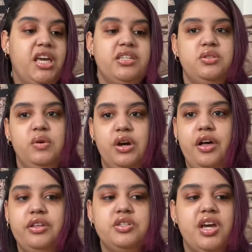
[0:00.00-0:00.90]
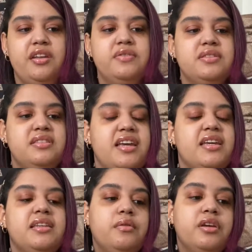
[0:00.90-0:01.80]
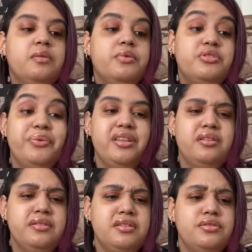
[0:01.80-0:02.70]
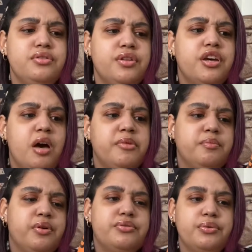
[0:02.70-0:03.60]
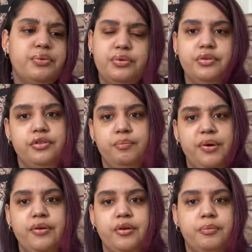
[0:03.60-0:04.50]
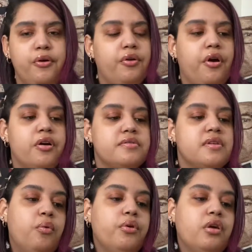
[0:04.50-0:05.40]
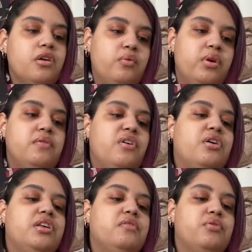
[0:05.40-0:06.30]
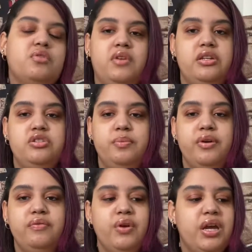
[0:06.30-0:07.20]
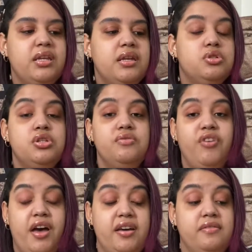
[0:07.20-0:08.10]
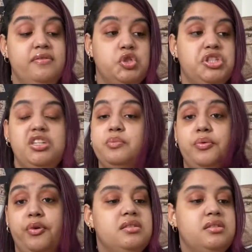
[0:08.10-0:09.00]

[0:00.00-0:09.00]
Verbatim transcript: Get into a college out of the state. 3. Persuade little sister that comic books are cooler than bunker protocols. 4. Avoid falling for arranged boyfriend. 5. See number 1.